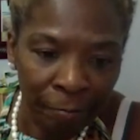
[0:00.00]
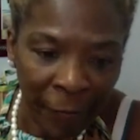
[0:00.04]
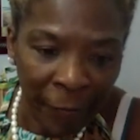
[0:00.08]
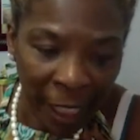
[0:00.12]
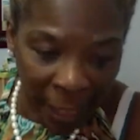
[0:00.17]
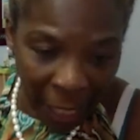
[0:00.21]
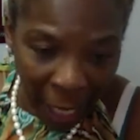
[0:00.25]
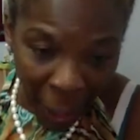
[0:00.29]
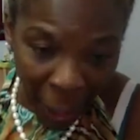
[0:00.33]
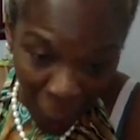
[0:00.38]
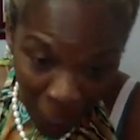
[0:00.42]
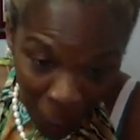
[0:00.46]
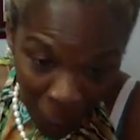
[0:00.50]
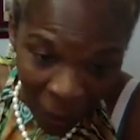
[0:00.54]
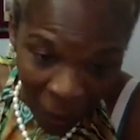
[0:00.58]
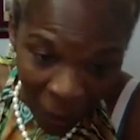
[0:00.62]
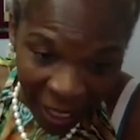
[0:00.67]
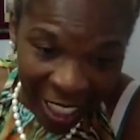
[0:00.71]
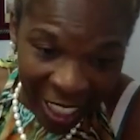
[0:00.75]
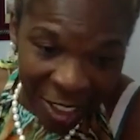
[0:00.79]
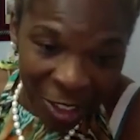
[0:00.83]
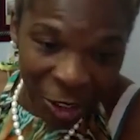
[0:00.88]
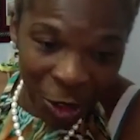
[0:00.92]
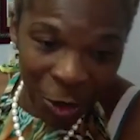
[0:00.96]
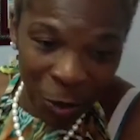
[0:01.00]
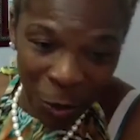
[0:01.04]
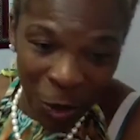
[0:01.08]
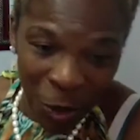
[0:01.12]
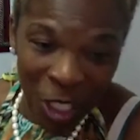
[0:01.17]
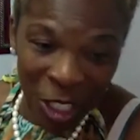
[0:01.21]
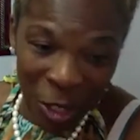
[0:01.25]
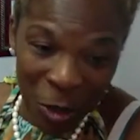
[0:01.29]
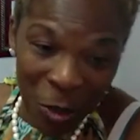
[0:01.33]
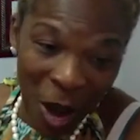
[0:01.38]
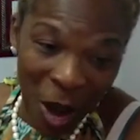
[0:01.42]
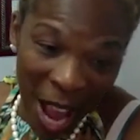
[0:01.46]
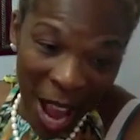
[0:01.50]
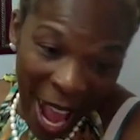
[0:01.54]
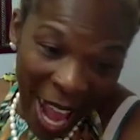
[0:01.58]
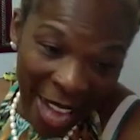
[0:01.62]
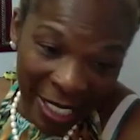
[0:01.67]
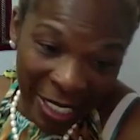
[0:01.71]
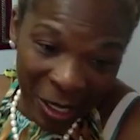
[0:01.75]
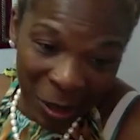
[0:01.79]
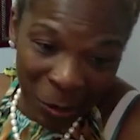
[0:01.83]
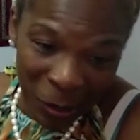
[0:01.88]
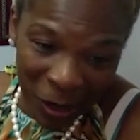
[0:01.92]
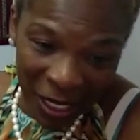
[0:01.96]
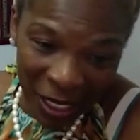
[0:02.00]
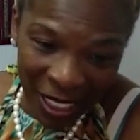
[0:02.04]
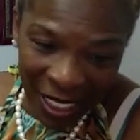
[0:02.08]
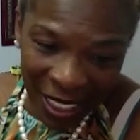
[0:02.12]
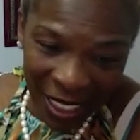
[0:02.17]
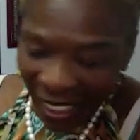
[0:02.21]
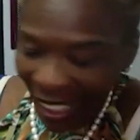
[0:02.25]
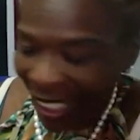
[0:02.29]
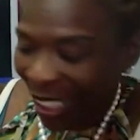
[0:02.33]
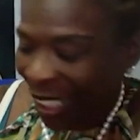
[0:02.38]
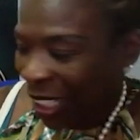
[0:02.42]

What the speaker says: And I hope I answered what you asked me.